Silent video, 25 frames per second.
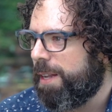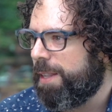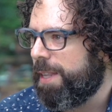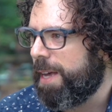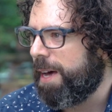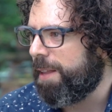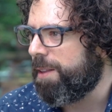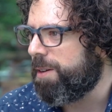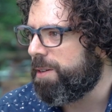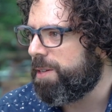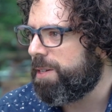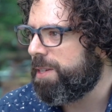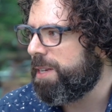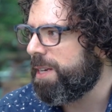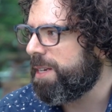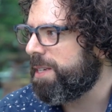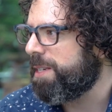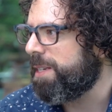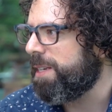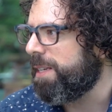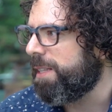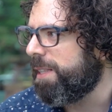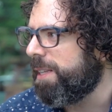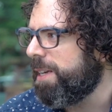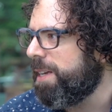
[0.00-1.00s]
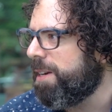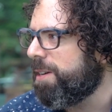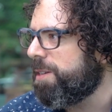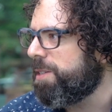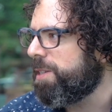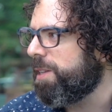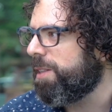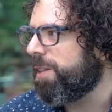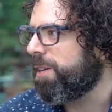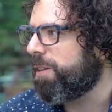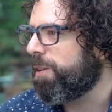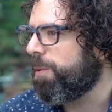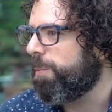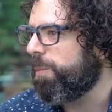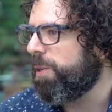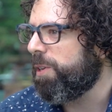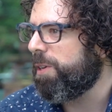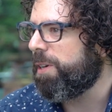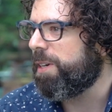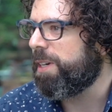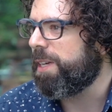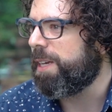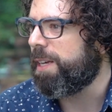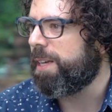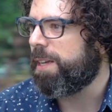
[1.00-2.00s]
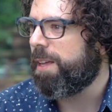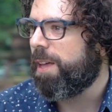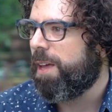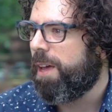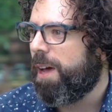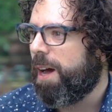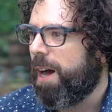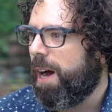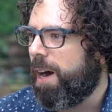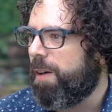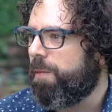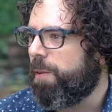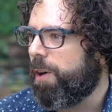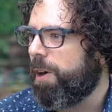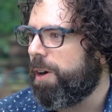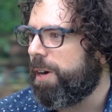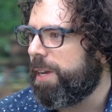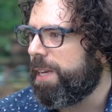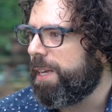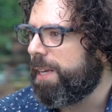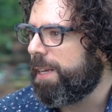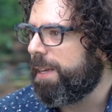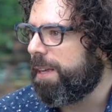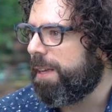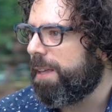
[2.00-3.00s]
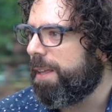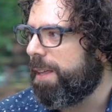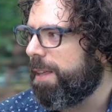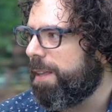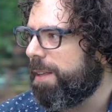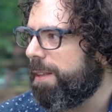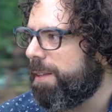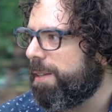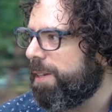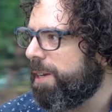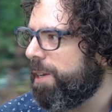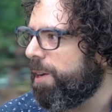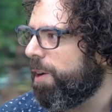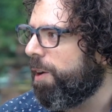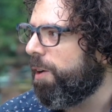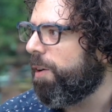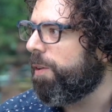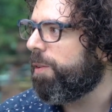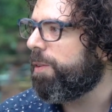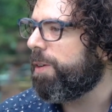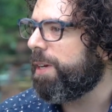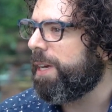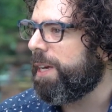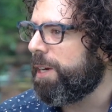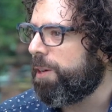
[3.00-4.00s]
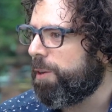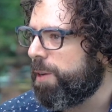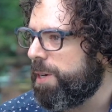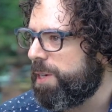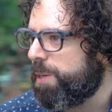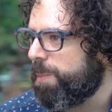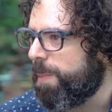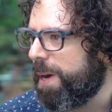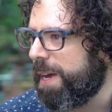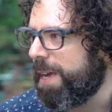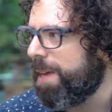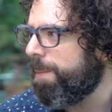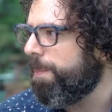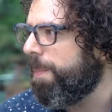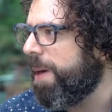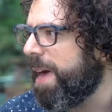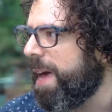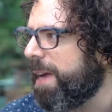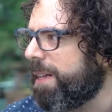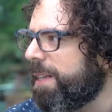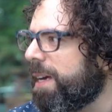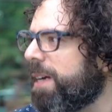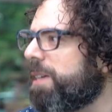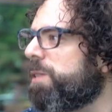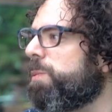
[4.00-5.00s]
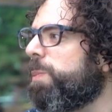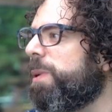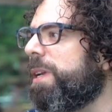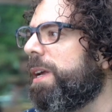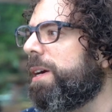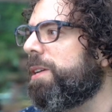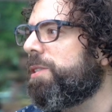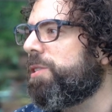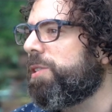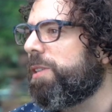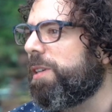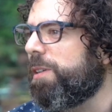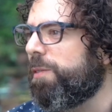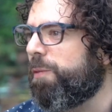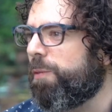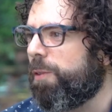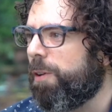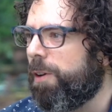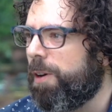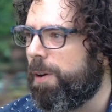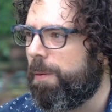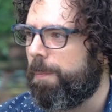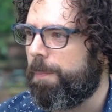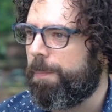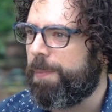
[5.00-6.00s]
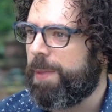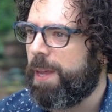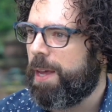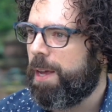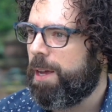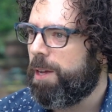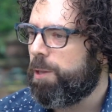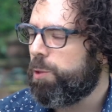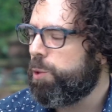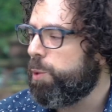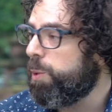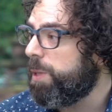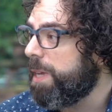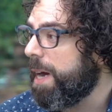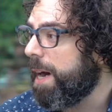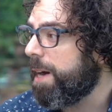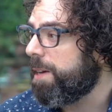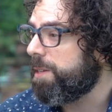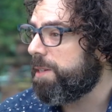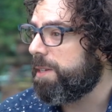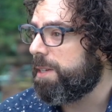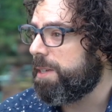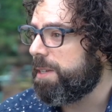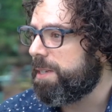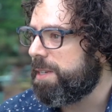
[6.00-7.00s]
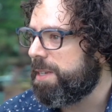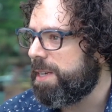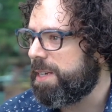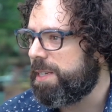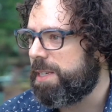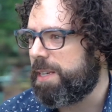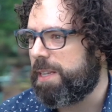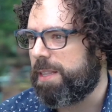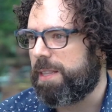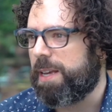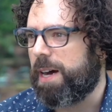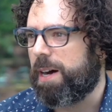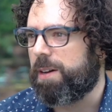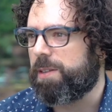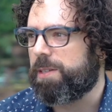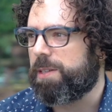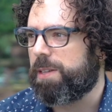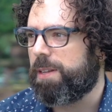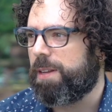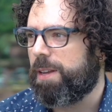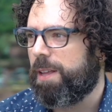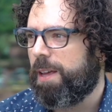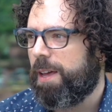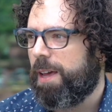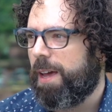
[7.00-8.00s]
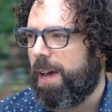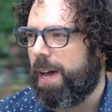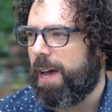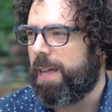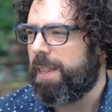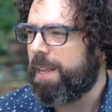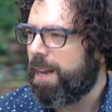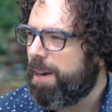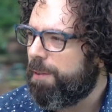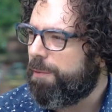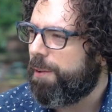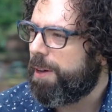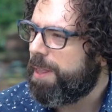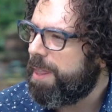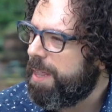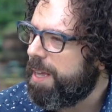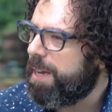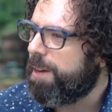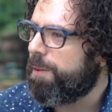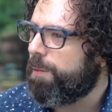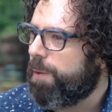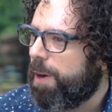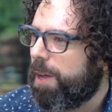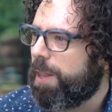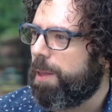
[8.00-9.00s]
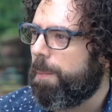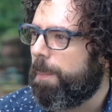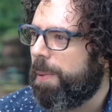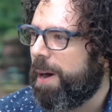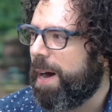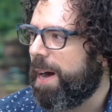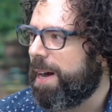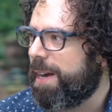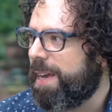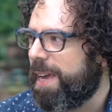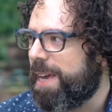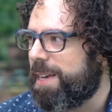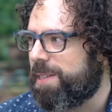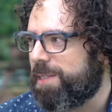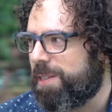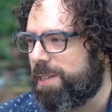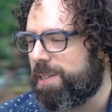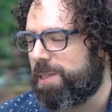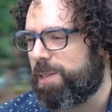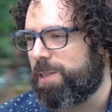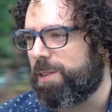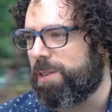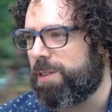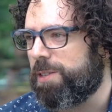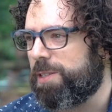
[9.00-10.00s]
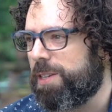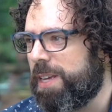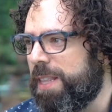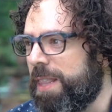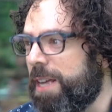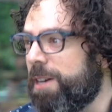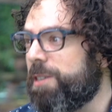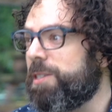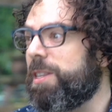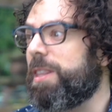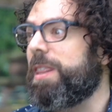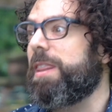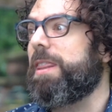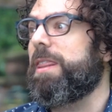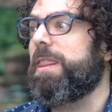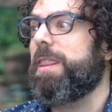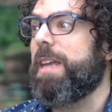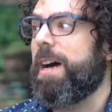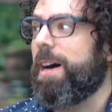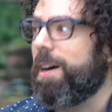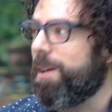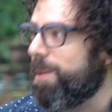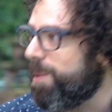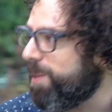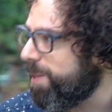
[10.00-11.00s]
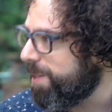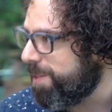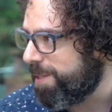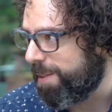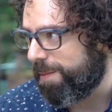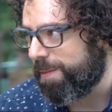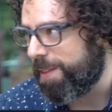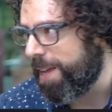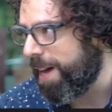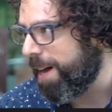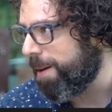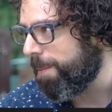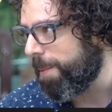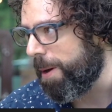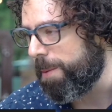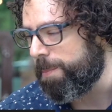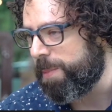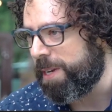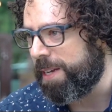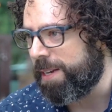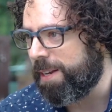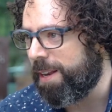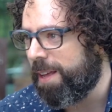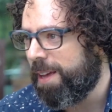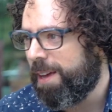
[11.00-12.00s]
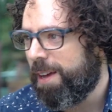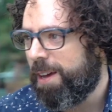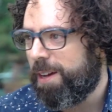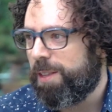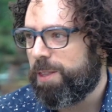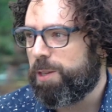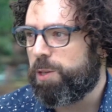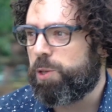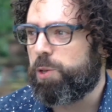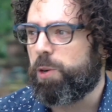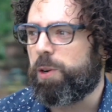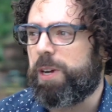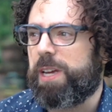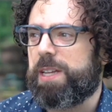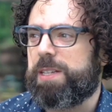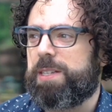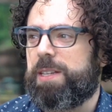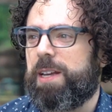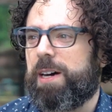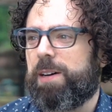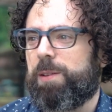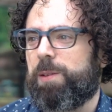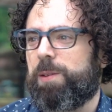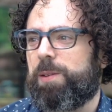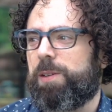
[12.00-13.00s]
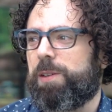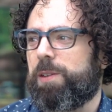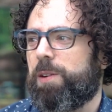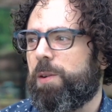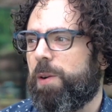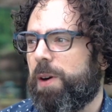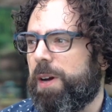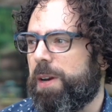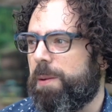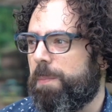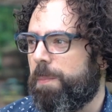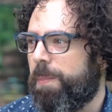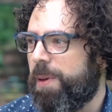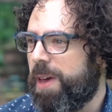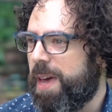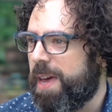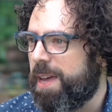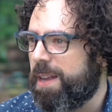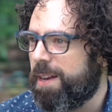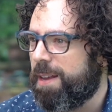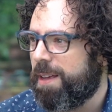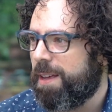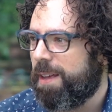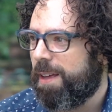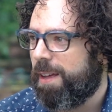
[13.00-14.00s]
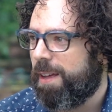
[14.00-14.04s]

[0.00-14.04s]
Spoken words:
Now there's 60 leaders in the community. I've already, you know, increased my impact exponentially from 2,000 to 60,000. And then if I think of all the podcast listeners, and there's thousands of them, I mean, the show gets downloaded quite a bit.